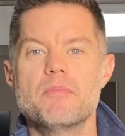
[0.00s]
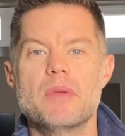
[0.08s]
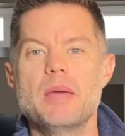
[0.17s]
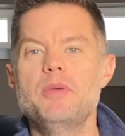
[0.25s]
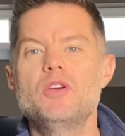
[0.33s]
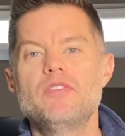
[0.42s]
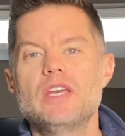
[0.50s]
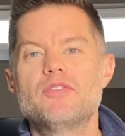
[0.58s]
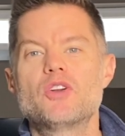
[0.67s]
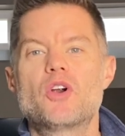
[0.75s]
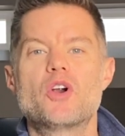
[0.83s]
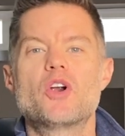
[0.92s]
Maybe you've
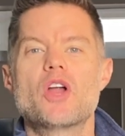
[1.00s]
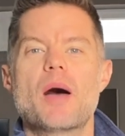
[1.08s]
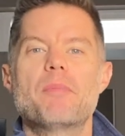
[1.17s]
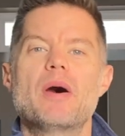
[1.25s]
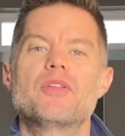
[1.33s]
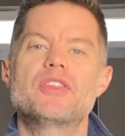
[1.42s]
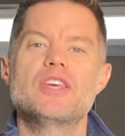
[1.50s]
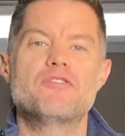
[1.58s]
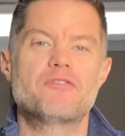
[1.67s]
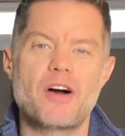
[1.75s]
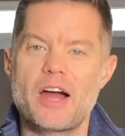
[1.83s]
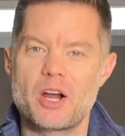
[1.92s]
even heard about the
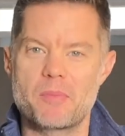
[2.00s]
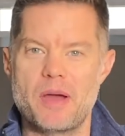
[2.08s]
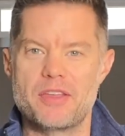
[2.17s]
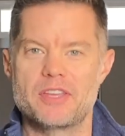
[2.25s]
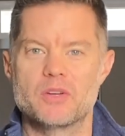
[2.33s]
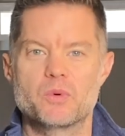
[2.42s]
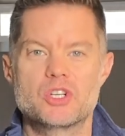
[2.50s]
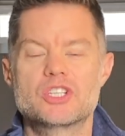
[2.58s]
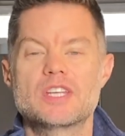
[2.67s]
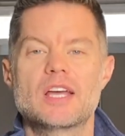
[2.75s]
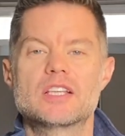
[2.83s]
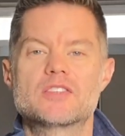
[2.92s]
FIRE method, which
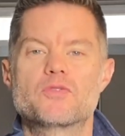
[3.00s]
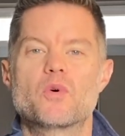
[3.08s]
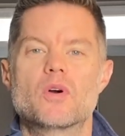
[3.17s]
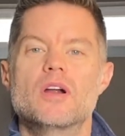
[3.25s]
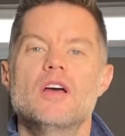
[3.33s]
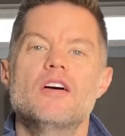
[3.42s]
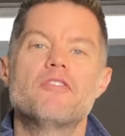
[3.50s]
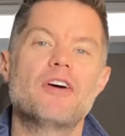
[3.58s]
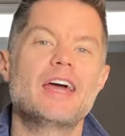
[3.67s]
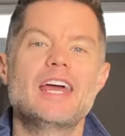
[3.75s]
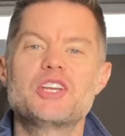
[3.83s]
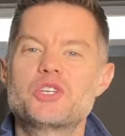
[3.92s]
stands for
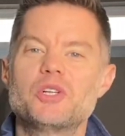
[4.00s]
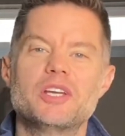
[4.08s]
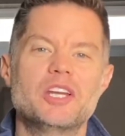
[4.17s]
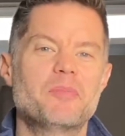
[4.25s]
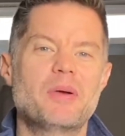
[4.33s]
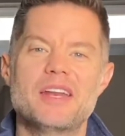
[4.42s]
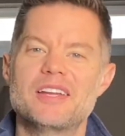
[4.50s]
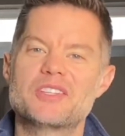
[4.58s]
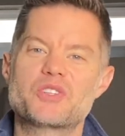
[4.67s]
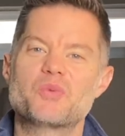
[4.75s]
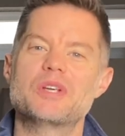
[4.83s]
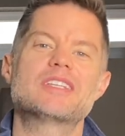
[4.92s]
Financial
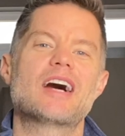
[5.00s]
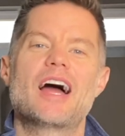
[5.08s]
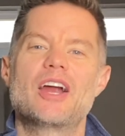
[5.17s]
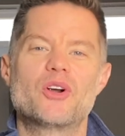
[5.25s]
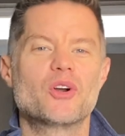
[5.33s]
Independence Retire